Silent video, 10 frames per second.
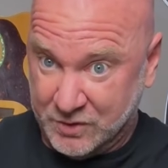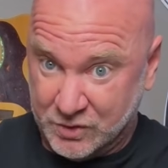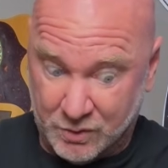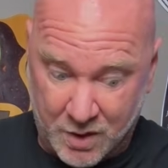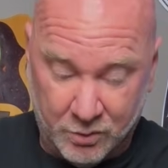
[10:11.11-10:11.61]

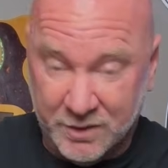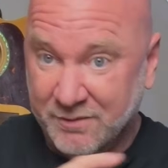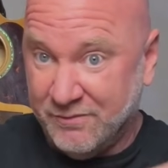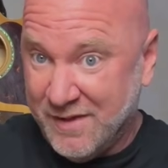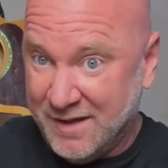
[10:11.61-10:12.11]
So I'll
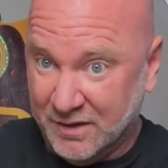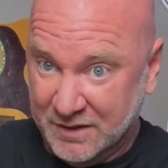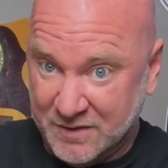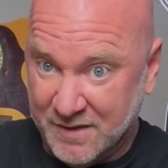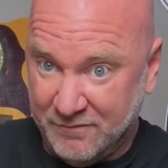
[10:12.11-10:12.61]
leave that link
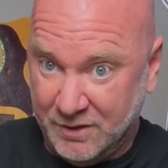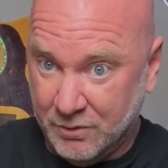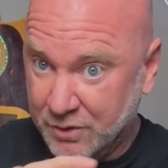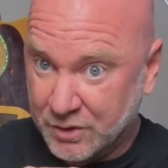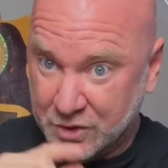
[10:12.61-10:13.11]
to that
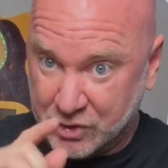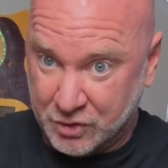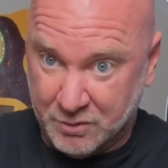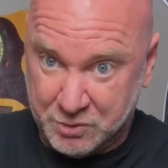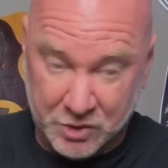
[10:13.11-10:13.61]
video in the
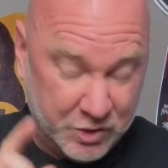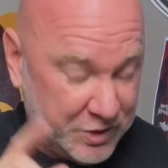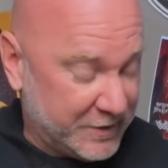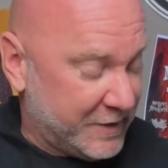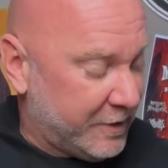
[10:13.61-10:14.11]
description, so
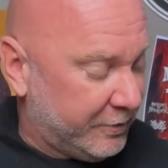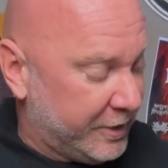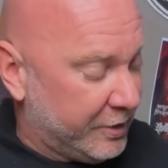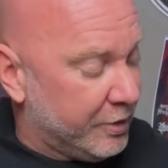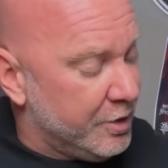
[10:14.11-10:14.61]
check that out
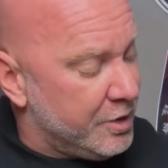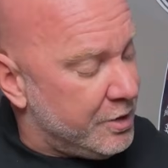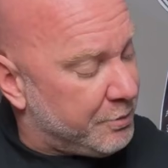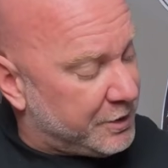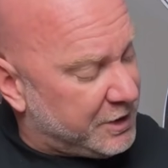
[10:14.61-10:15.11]
later.
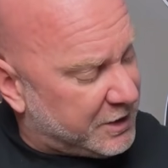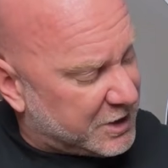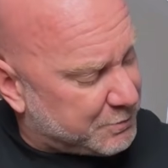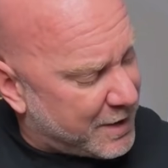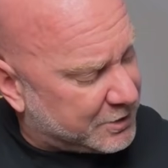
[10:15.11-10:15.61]
But in any
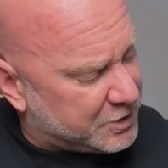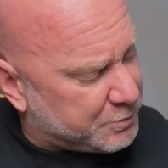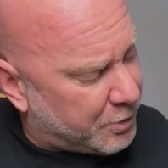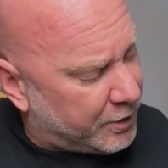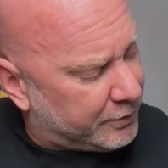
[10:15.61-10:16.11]
case, back to this
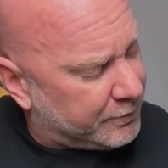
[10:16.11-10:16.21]
part.